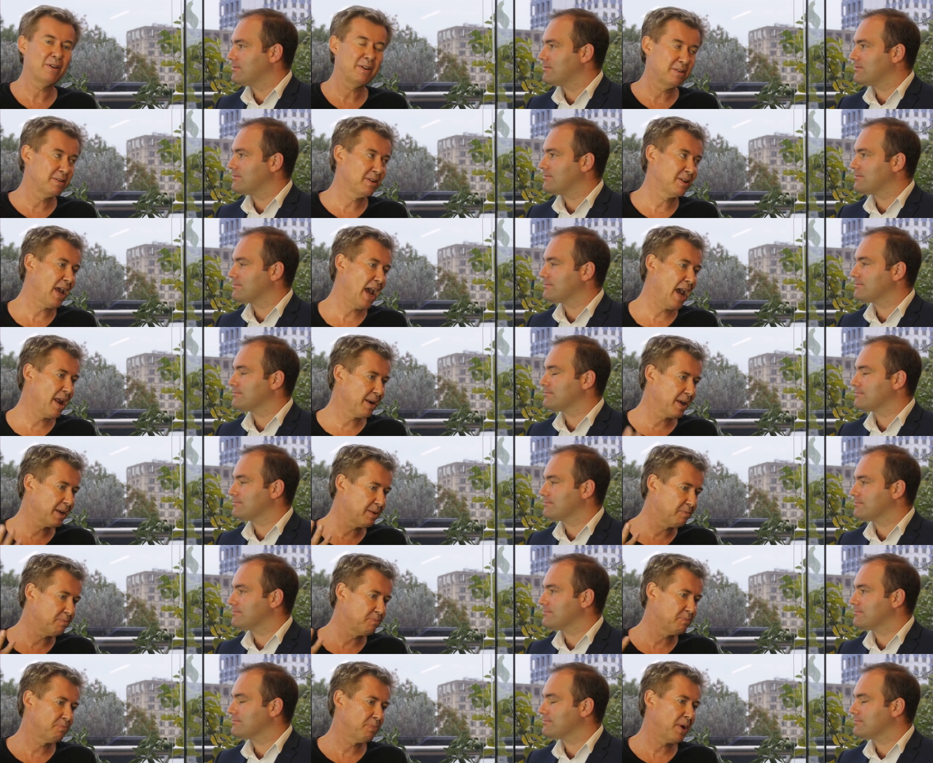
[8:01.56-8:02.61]
Speaker 1: it and
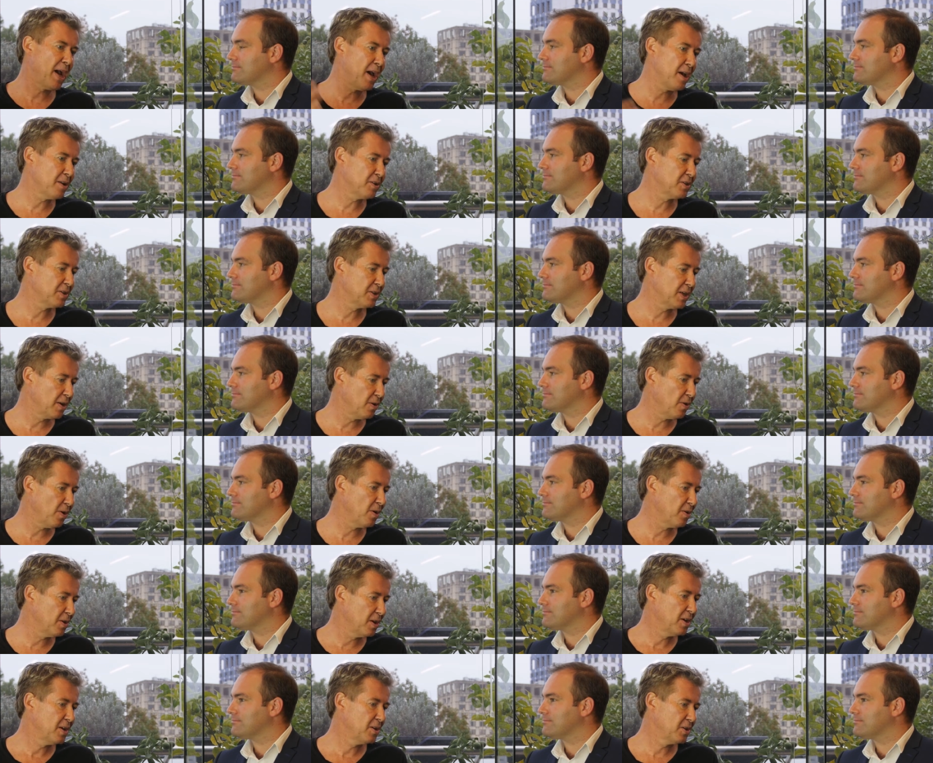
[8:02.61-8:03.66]
pass it
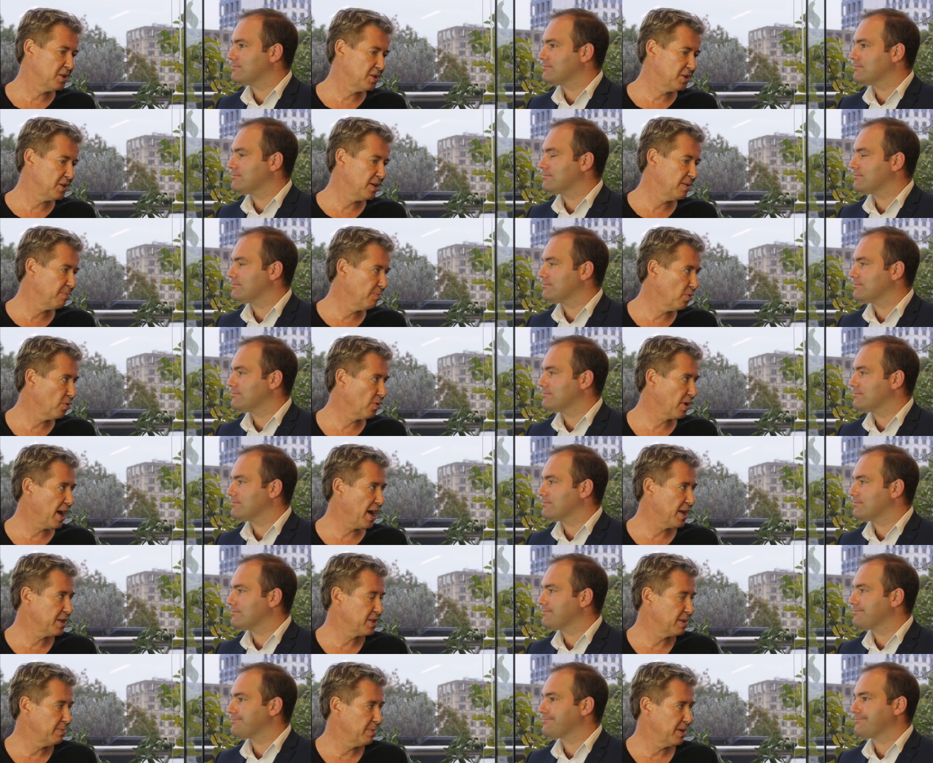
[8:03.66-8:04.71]
on to serve more
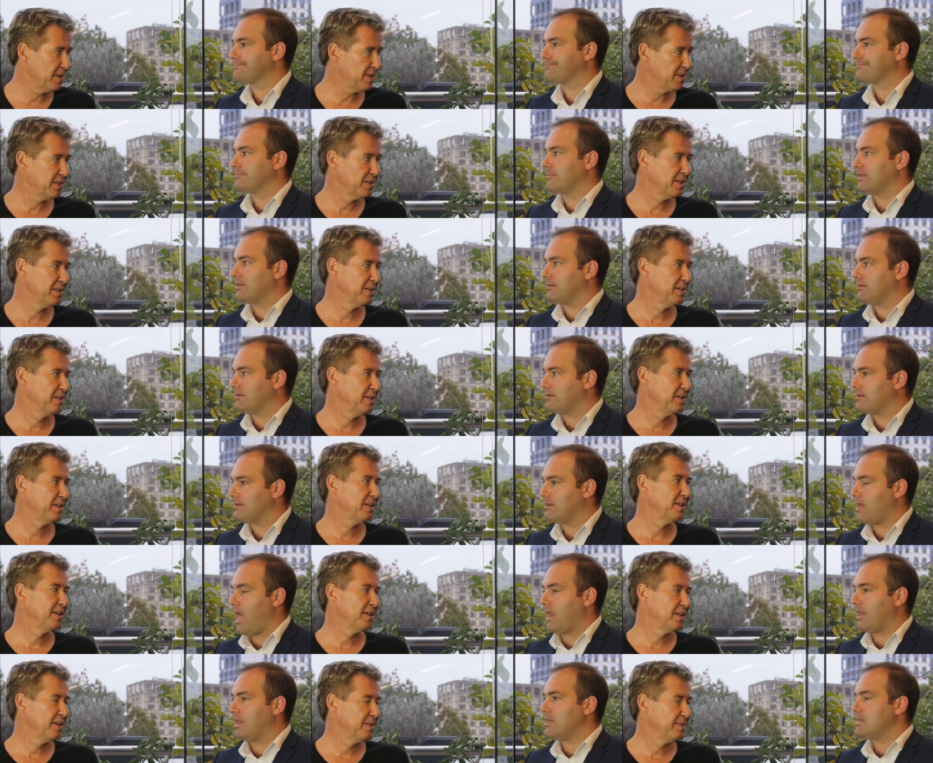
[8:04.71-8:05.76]
customers?
Speaker 2: Yeah,
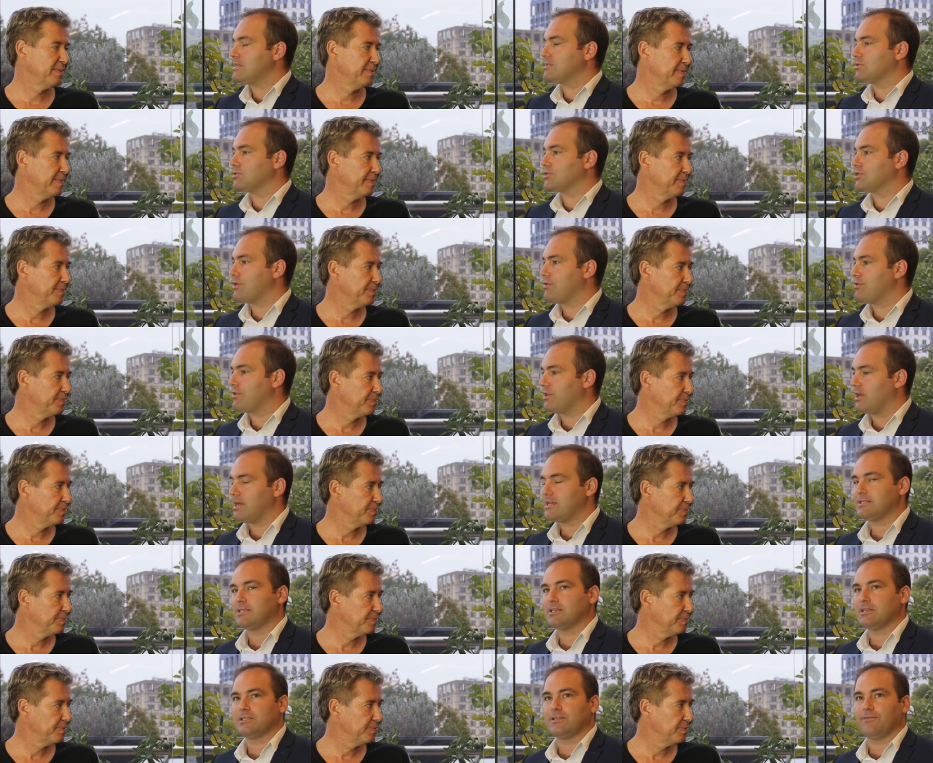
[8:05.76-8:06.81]
and I guess also the
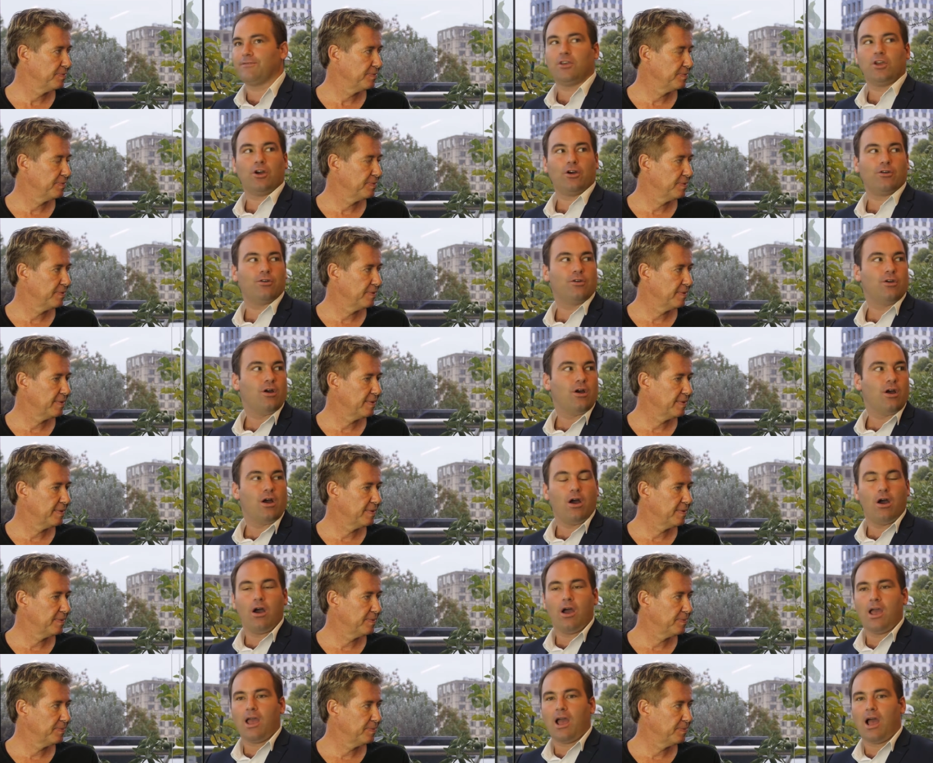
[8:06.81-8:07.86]
nice thing is if you go,
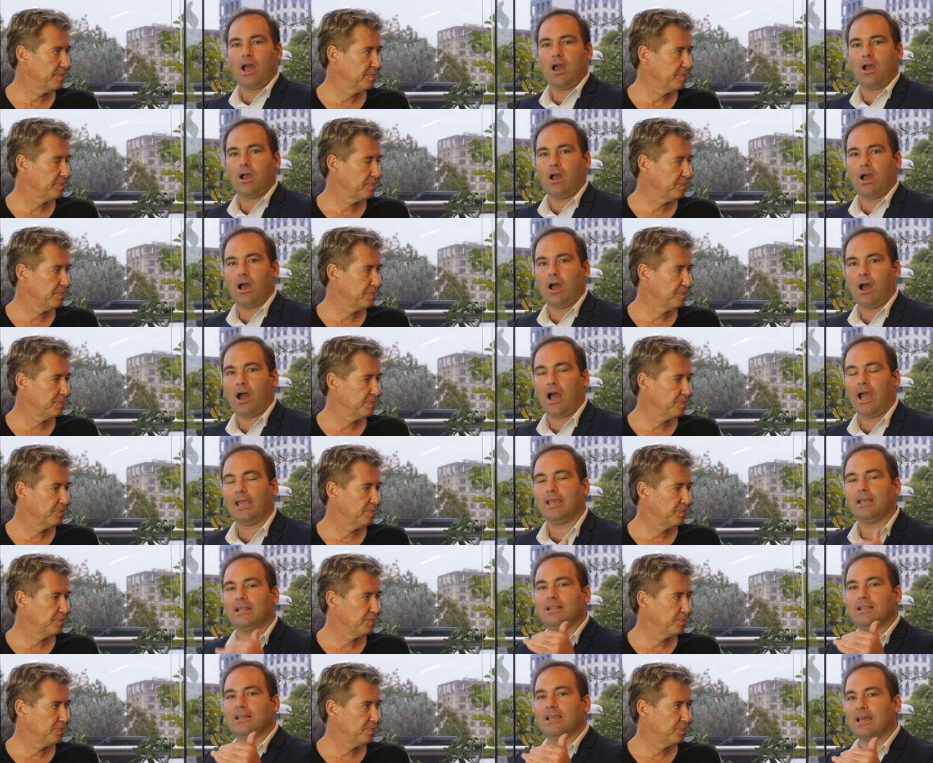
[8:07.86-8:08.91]
I
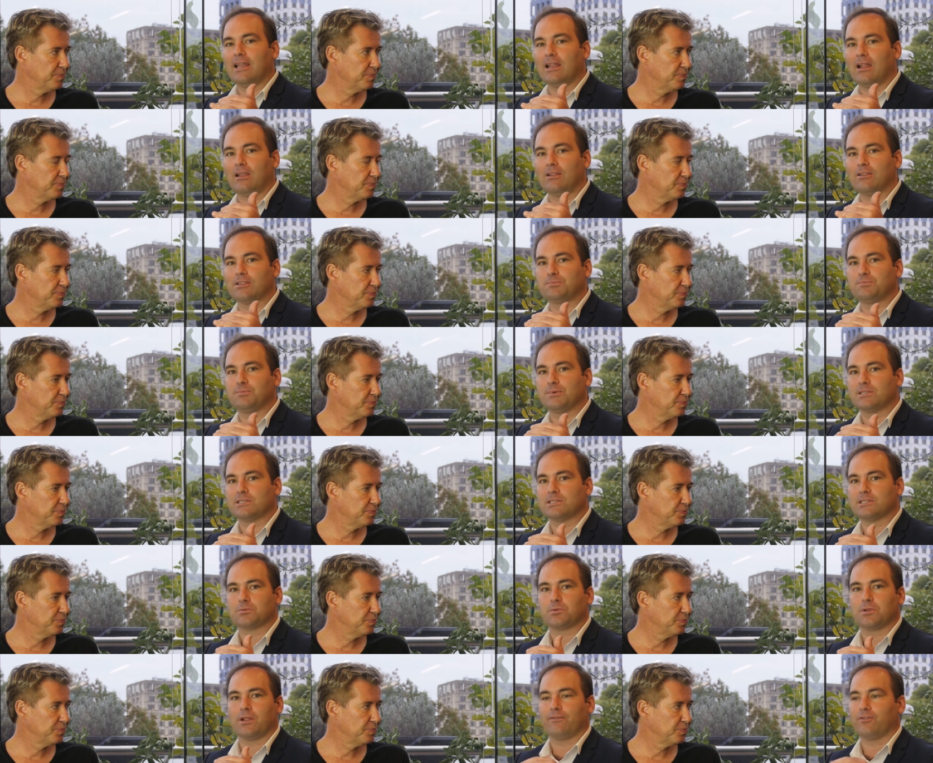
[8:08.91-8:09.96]
can get out of this
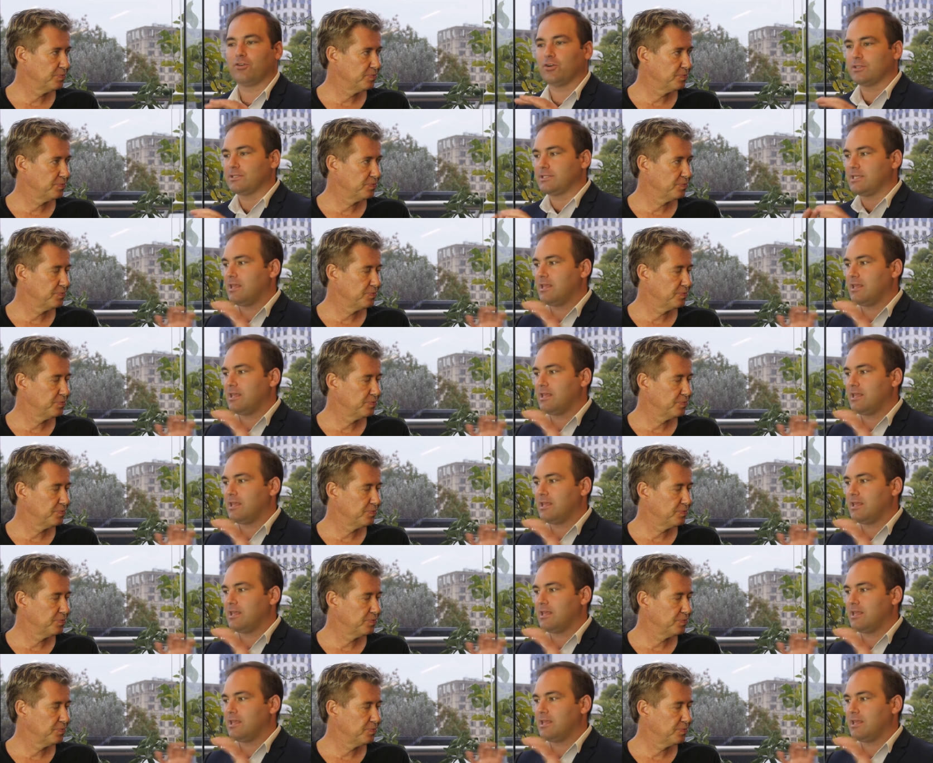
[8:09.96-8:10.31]
business when I've got